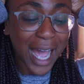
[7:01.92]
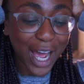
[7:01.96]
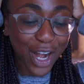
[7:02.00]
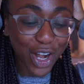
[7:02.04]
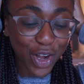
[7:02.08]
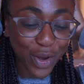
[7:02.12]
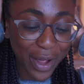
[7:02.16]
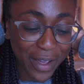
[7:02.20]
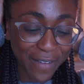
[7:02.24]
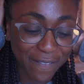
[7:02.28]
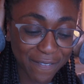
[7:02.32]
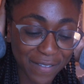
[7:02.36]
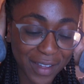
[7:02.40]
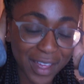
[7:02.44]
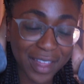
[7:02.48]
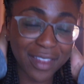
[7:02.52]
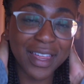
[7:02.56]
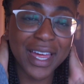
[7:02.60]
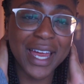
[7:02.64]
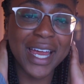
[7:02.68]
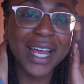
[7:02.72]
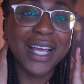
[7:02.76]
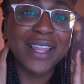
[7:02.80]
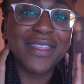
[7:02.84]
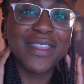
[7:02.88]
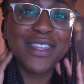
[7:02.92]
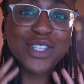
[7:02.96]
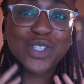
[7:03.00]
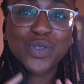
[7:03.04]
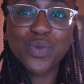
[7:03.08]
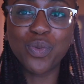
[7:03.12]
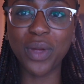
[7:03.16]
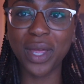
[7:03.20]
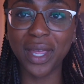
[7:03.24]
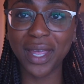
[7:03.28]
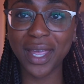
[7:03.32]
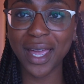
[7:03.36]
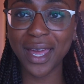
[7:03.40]
I don't know, I feel like this
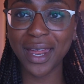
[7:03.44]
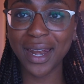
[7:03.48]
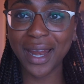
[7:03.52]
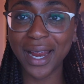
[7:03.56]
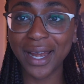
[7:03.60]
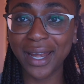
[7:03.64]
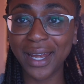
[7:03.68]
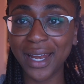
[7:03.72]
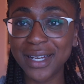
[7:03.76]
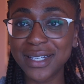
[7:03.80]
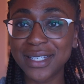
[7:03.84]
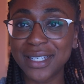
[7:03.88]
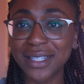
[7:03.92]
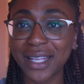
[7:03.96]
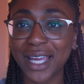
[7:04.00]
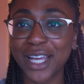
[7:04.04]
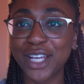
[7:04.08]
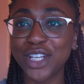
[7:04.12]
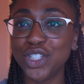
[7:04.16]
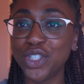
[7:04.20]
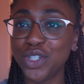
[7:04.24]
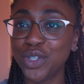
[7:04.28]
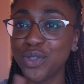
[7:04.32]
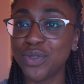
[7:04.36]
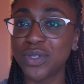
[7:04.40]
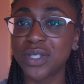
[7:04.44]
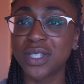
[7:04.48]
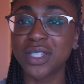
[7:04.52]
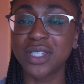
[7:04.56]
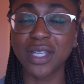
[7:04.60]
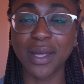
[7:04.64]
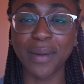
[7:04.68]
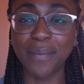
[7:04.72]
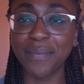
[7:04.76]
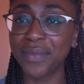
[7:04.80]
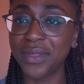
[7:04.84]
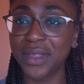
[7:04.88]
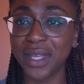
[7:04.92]
weekend I need to like do
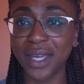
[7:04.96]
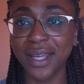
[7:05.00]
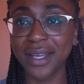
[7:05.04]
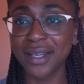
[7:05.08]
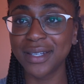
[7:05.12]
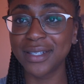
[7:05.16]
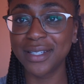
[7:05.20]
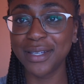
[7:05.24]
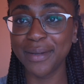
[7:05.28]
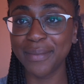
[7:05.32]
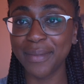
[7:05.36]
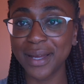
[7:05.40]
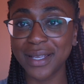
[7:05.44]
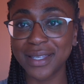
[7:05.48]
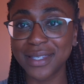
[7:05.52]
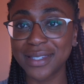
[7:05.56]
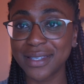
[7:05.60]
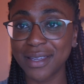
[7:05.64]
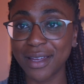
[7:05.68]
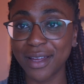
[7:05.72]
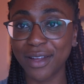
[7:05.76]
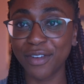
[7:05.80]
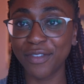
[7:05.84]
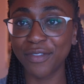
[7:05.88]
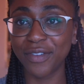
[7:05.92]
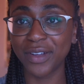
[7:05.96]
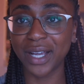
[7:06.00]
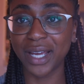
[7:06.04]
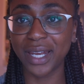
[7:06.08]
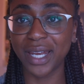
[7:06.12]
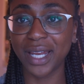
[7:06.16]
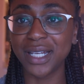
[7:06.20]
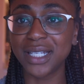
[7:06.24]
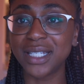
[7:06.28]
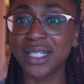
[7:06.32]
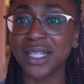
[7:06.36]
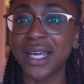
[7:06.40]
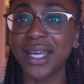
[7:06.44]
something to myself. Like I
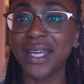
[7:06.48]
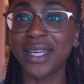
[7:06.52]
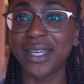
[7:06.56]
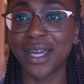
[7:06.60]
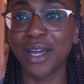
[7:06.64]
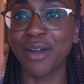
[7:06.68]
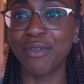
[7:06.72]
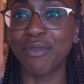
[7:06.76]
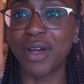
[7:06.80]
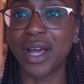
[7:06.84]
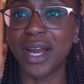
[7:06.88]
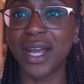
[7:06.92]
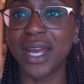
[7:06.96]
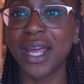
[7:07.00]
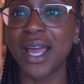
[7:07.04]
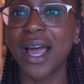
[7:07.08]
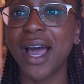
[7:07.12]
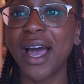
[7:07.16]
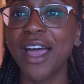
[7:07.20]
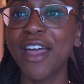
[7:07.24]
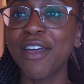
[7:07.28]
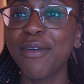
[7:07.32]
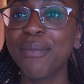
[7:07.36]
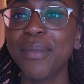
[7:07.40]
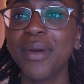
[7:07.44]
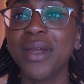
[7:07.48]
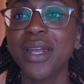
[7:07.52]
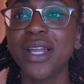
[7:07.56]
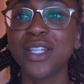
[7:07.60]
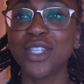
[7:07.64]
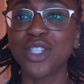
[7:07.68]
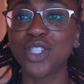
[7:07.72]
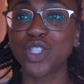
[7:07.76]
need to like get ready. I've been in